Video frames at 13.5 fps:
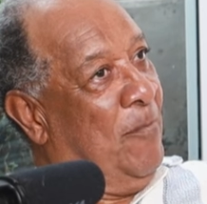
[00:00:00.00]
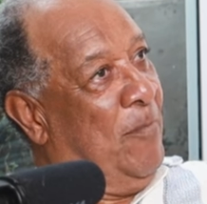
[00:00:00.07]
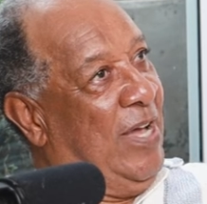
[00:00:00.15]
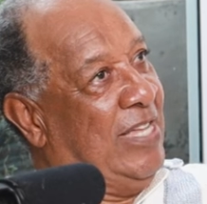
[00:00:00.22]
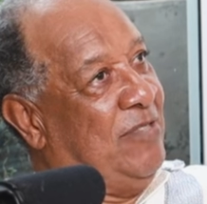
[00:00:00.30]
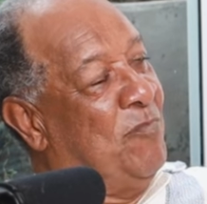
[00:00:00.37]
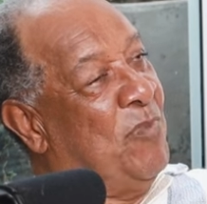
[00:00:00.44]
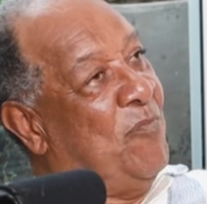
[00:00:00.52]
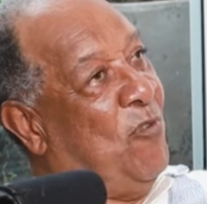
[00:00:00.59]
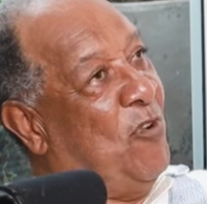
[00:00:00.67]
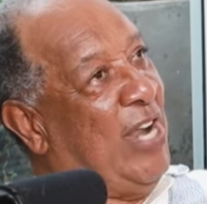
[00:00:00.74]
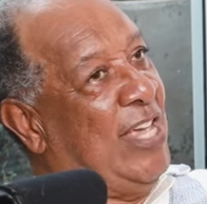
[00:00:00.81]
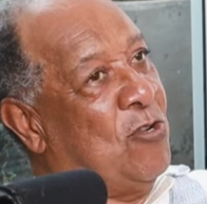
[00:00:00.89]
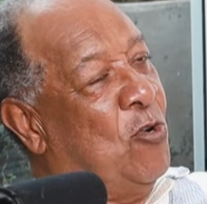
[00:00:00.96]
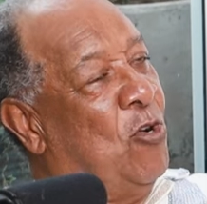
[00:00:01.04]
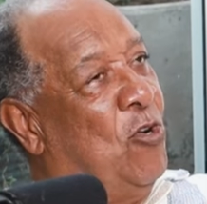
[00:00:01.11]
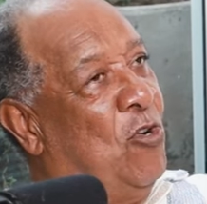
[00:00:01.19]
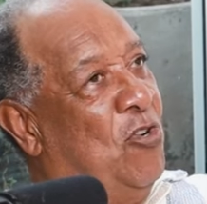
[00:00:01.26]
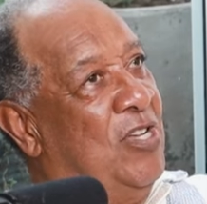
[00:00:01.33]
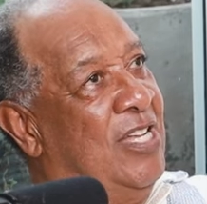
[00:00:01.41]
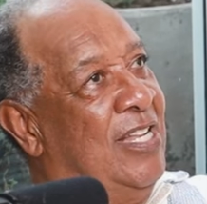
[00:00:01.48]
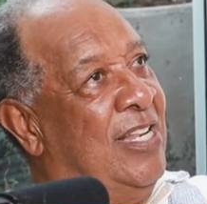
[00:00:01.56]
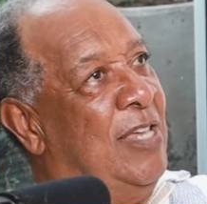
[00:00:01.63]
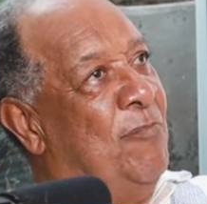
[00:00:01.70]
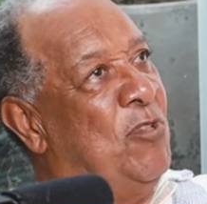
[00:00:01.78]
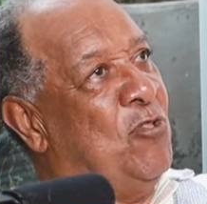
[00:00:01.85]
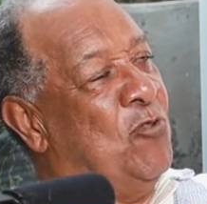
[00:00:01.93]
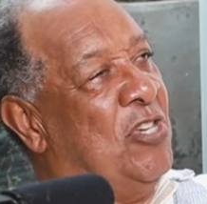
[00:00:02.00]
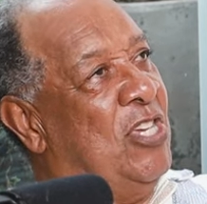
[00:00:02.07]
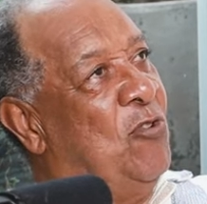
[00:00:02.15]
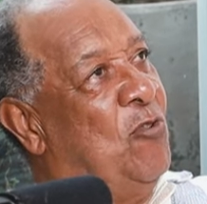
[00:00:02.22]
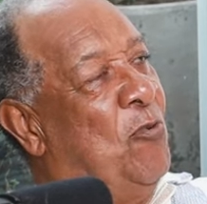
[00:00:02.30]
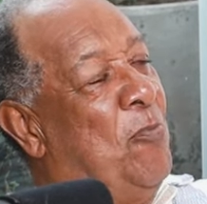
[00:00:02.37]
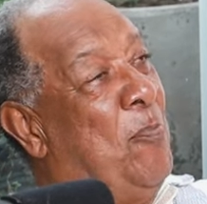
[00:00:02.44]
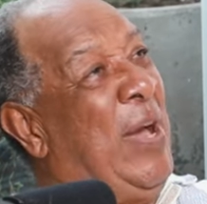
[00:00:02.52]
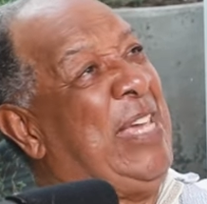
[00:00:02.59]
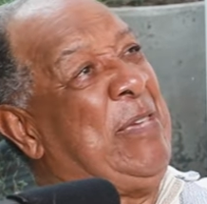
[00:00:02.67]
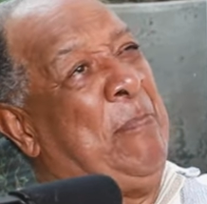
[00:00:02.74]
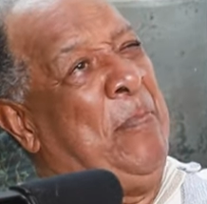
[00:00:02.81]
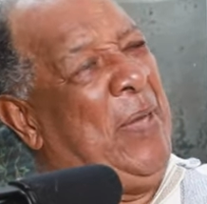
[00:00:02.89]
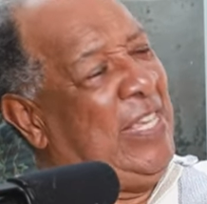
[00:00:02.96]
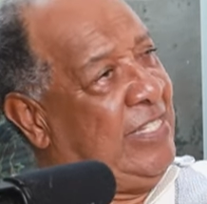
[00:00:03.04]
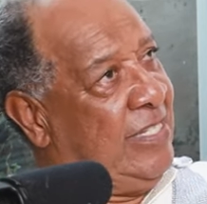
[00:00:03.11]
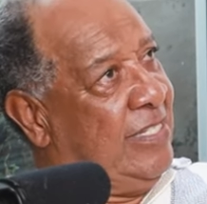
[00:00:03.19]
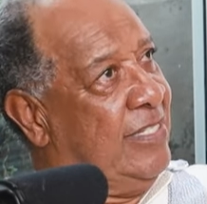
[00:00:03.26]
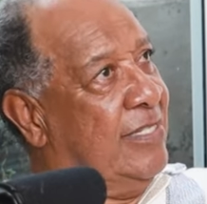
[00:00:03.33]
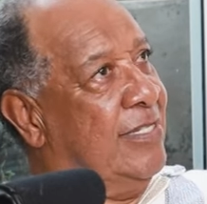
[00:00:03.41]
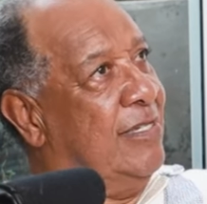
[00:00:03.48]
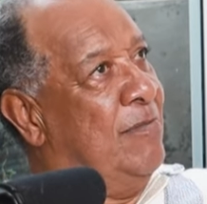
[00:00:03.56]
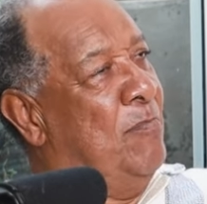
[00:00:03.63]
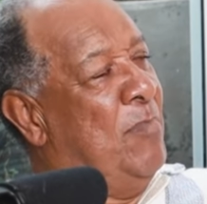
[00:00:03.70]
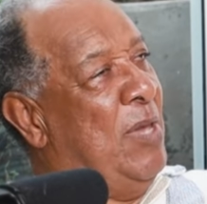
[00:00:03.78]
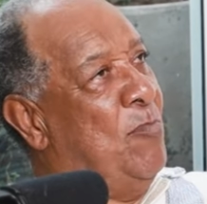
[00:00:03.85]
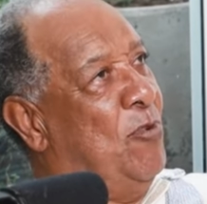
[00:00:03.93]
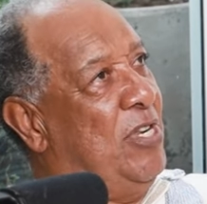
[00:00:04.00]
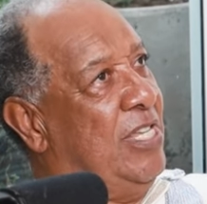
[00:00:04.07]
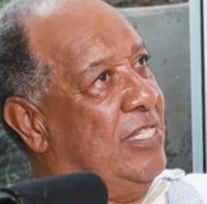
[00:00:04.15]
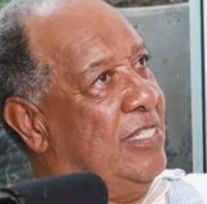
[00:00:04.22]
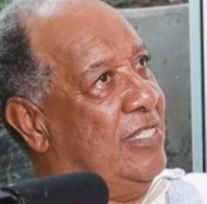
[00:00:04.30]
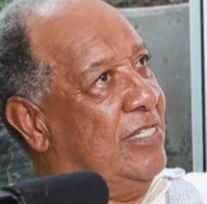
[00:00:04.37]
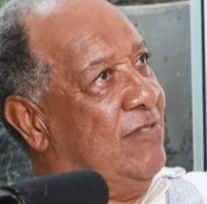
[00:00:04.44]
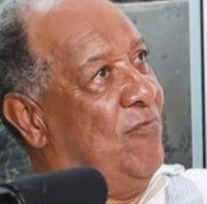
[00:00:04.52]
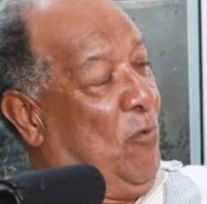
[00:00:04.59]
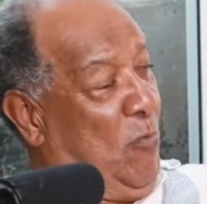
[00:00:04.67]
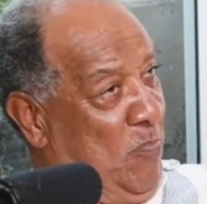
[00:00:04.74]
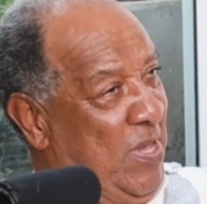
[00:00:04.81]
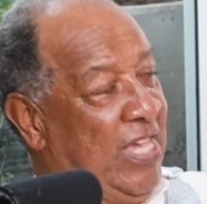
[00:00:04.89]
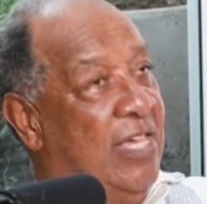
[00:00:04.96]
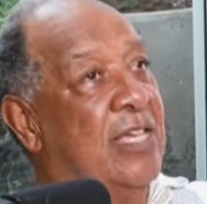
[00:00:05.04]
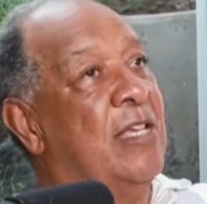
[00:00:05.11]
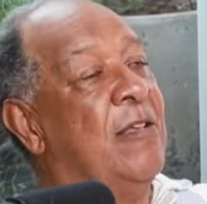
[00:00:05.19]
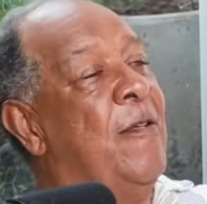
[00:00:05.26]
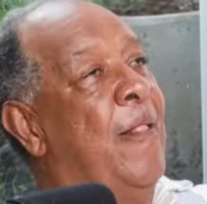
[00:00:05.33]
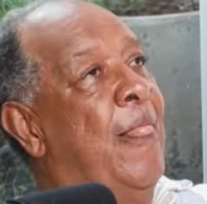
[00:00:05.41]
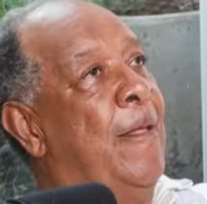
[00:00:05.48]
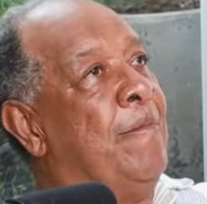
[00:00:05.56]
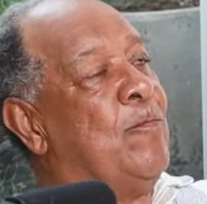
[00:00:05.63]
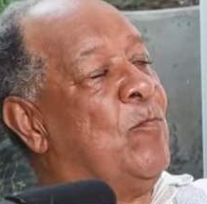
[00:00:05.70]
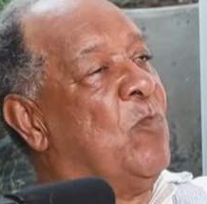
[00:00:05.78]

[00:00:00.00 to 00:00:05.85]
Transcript: But before I go, let me to give you my best memories for me. Yeah.